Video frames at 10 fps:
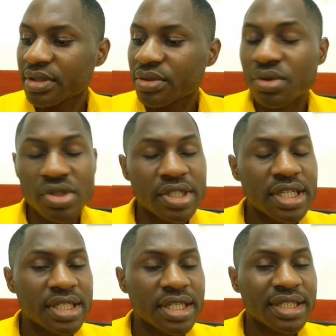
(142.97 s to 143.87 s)
You also
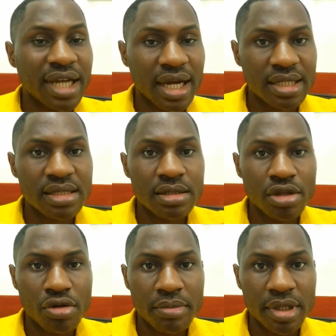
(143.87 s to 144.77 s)
need the tax
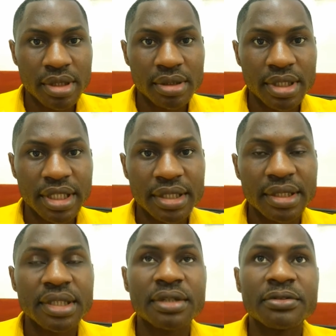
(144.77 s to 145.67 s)
number, okay?
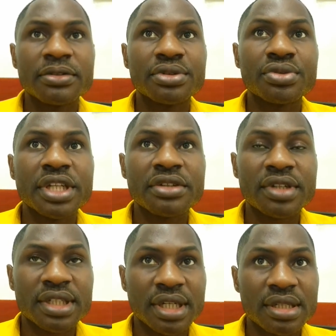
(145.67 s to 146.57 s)
You need
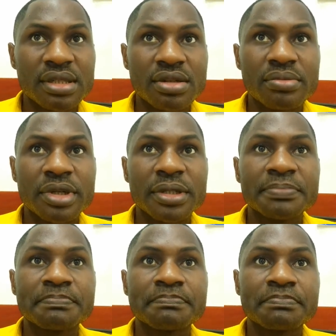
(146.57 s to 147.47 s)
your tax number.
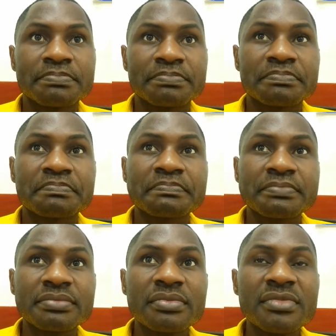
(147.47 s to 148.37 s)

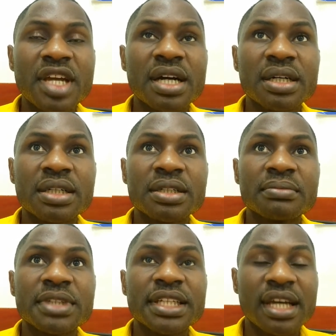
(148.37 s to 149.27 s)

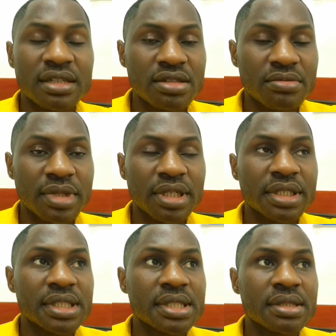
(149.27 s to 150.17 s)
The tax number
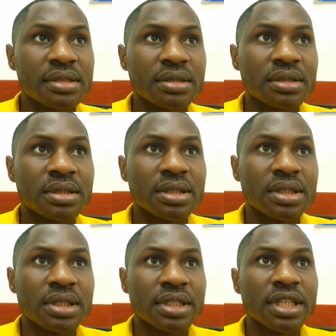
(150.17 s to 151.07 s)
is
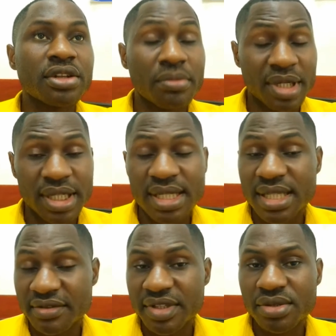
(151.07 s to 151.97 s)
the number that is
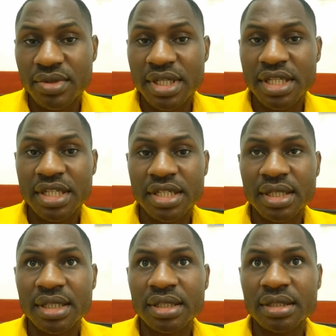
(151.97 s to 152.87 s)
given to
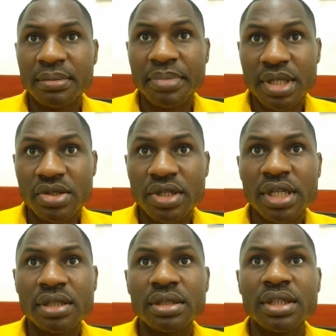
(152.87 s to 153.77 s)
each
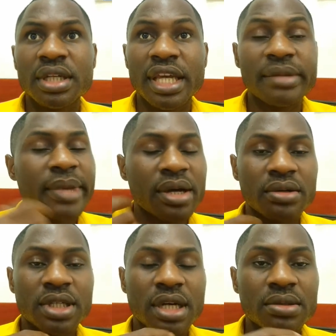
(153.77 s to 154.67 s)
personnel. In my
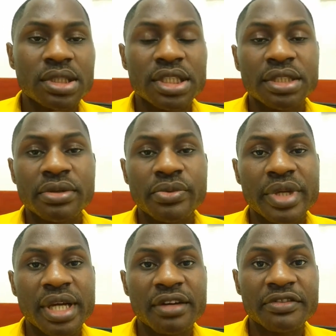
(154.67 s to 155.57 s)
own country,
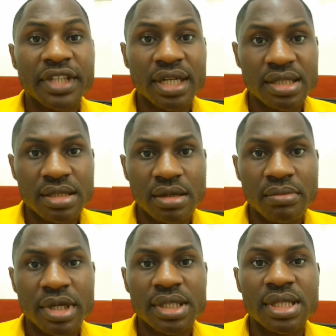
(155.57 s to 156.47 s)
we have tax
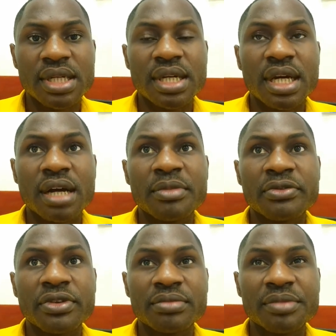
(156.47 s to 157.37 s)
numbers
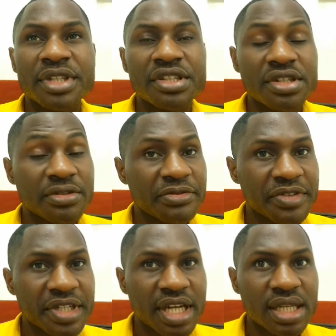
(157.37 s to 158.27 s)
coming from the Ministry of
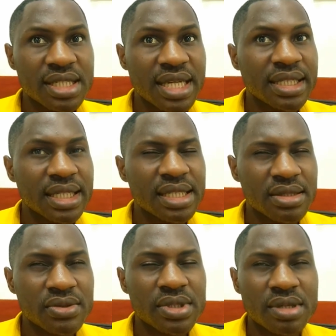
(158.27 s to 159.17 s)
Finance, I think
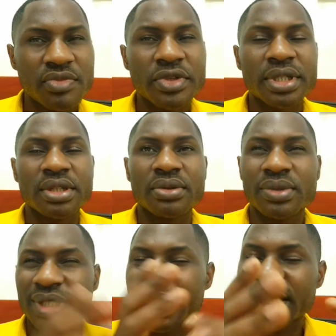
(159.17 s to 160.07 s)
so, somewhere,
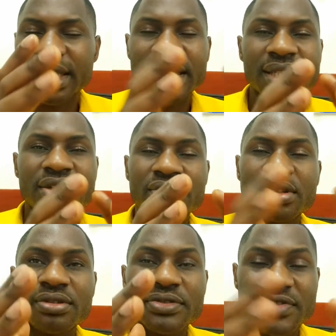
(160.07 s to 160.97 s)
or the
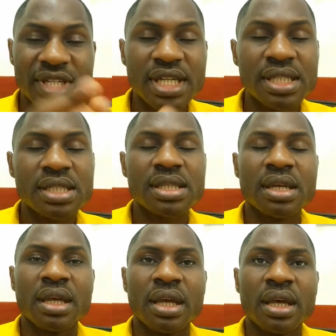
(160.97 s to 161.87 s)
Delegation of Finance.
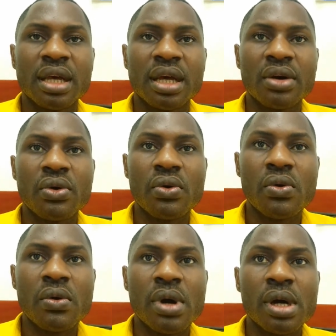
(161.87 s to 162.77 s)

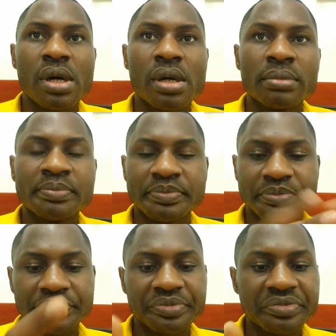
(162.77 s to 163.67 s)
Or
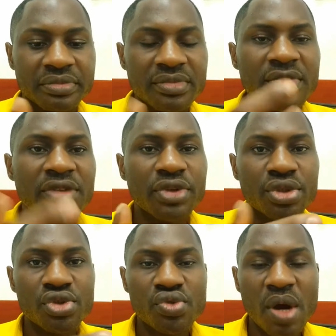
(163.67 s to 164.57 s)
for
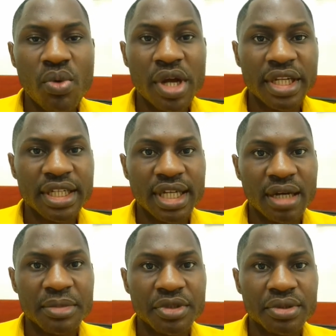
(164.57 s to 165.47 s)
those who are working in
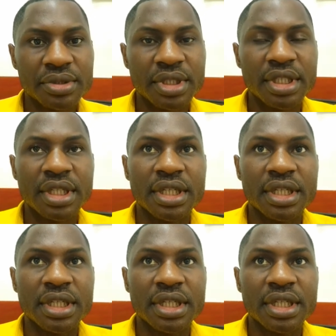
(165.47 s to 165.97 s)
Cameroon,